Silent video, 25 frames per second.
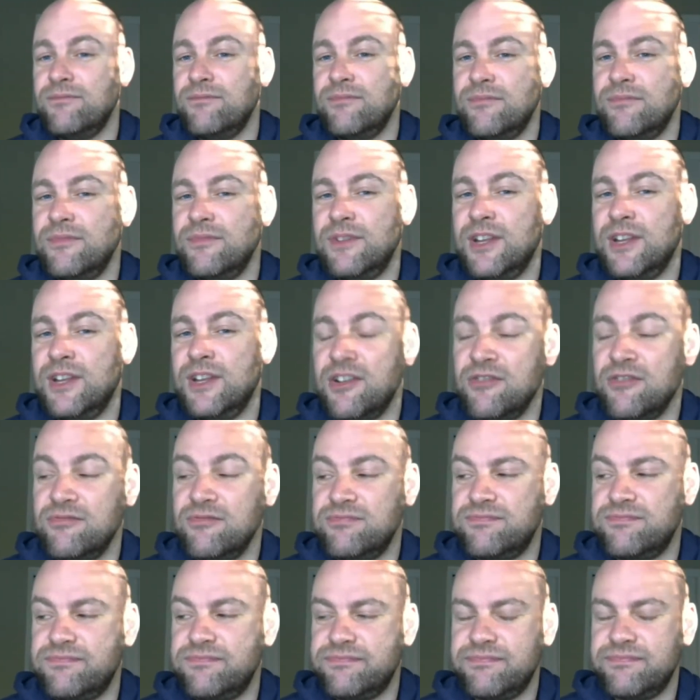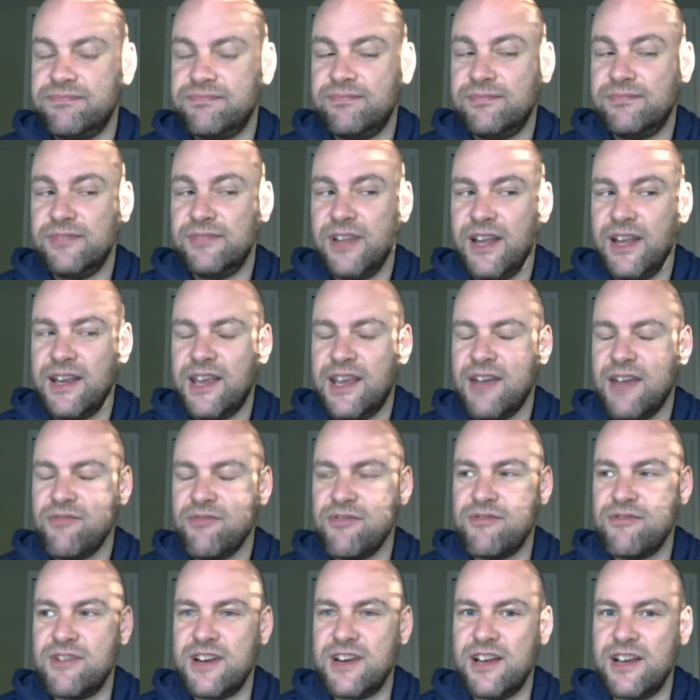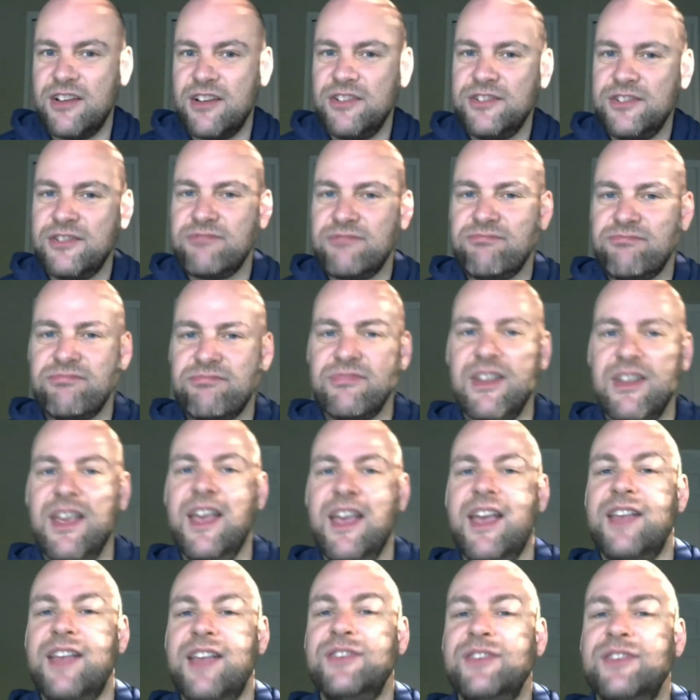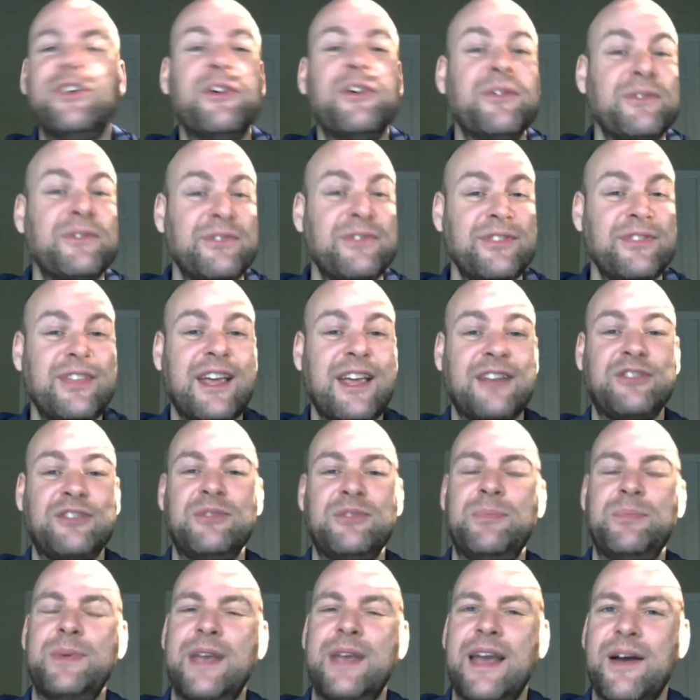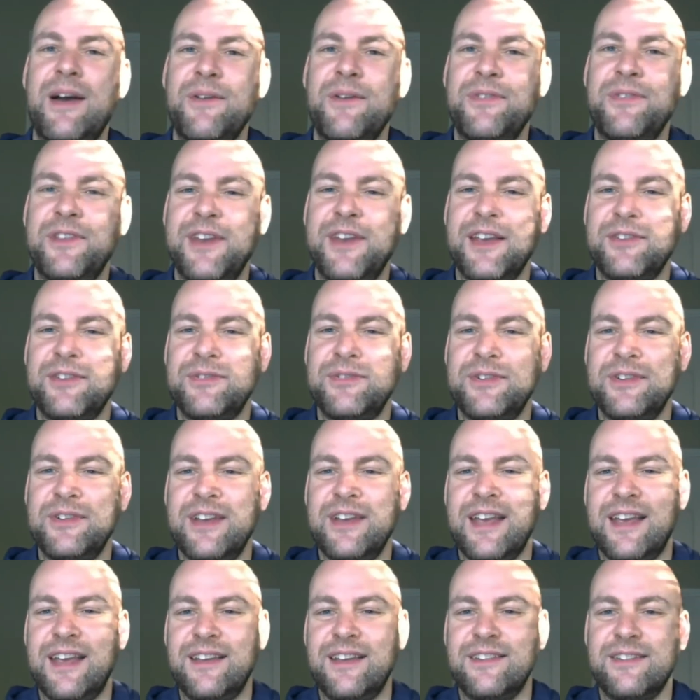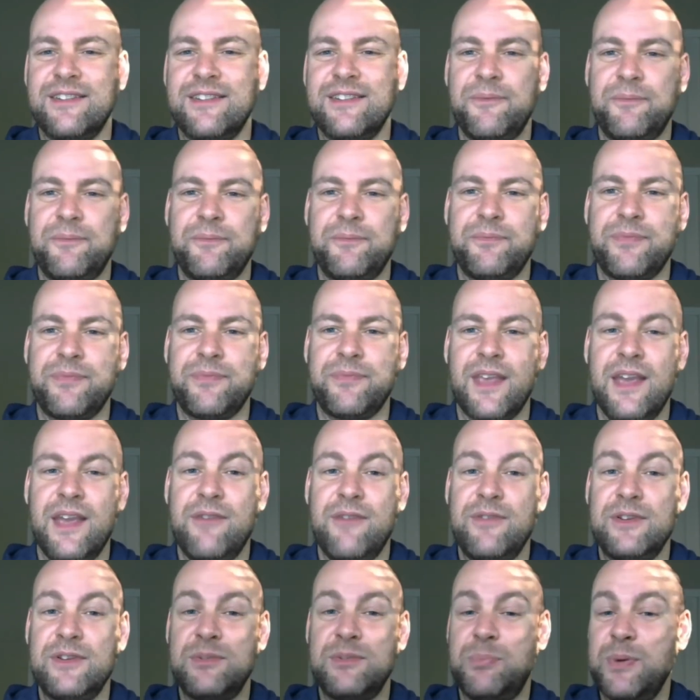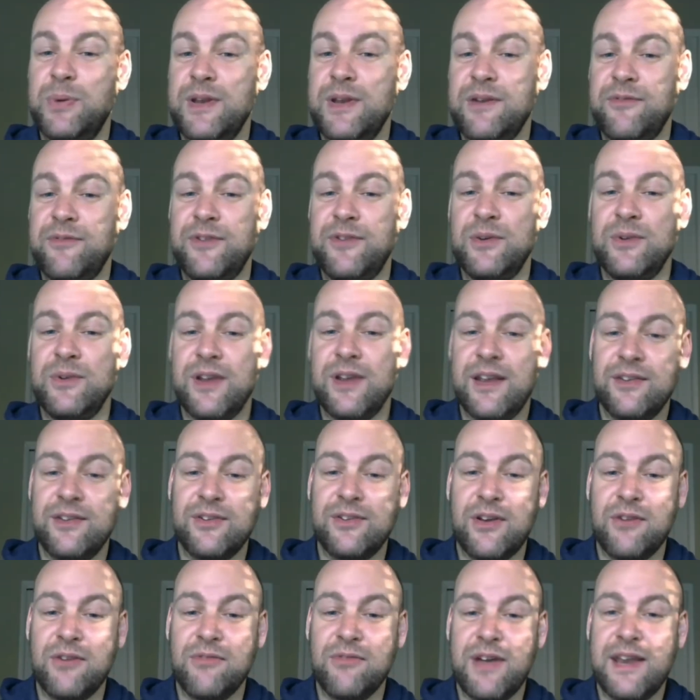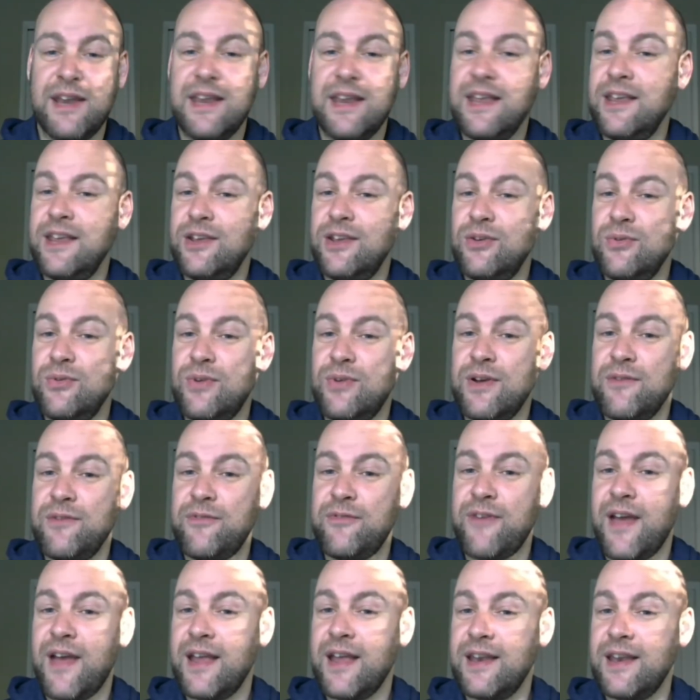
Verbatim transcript: you know, like everyone else. So that should be out in the next few days. If it's been a few days already, you can find it